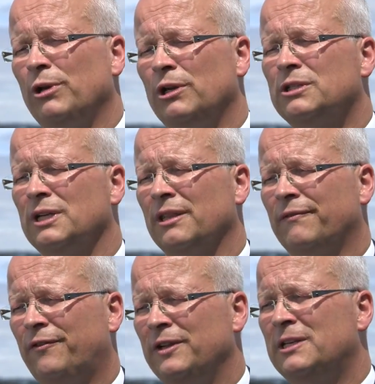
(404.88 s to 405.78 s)
we looked at the
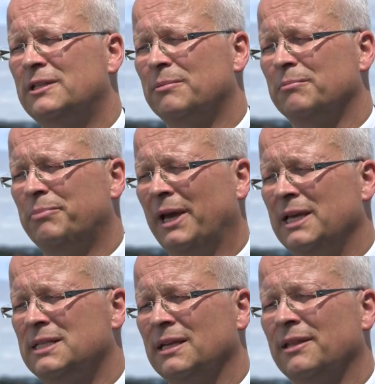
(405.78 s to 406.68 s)
fleet
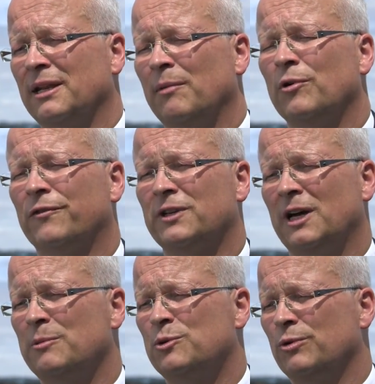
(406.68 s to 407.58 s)
base and the number of
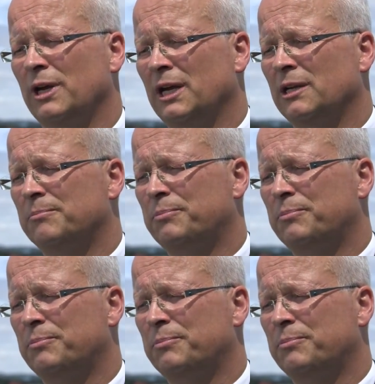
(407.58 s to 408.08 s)
types we had,